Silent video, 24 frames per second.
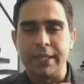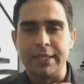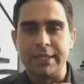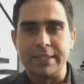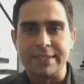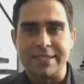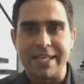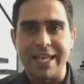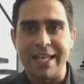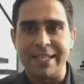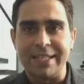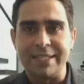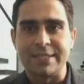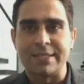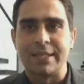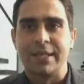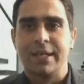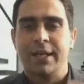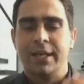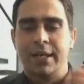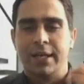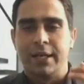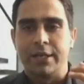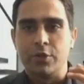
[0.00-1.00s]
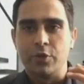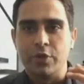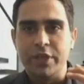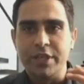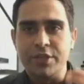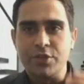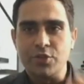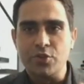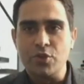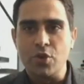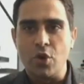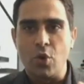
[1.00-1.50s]
In the sense, you
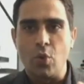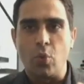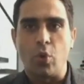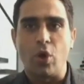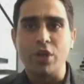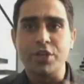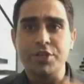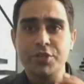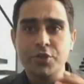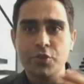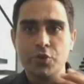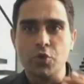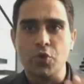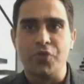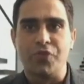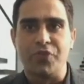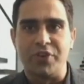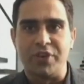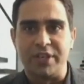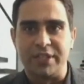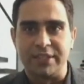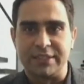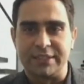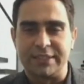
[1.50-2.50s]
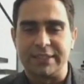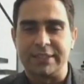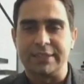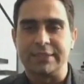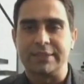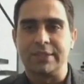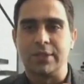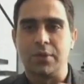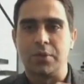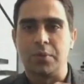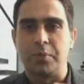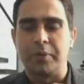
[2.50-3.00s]
need to know what you do first.
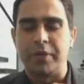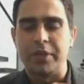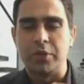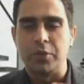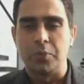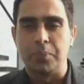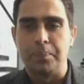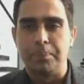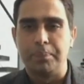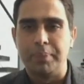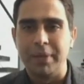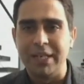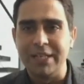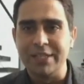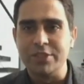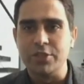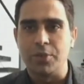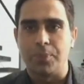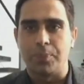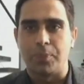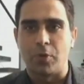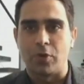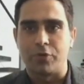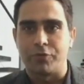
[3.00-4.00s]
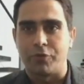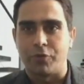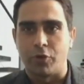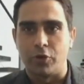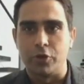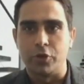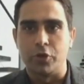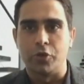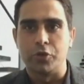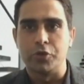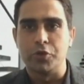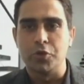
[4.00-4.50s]
So when you build your
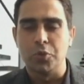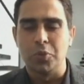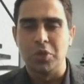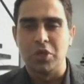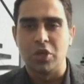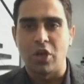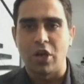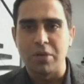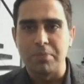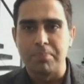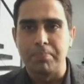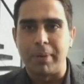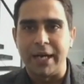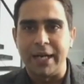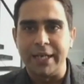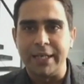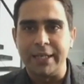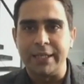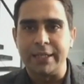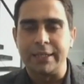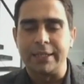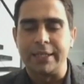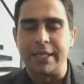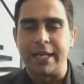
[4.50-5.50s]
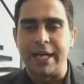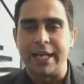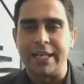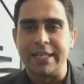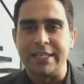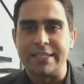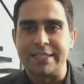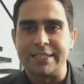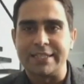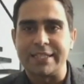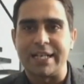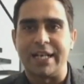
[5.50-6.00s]
portfolio, you will not buy the
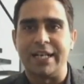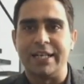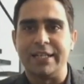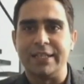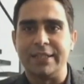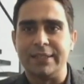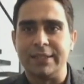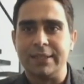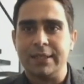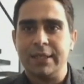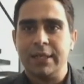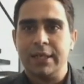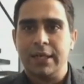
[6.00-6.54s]
entire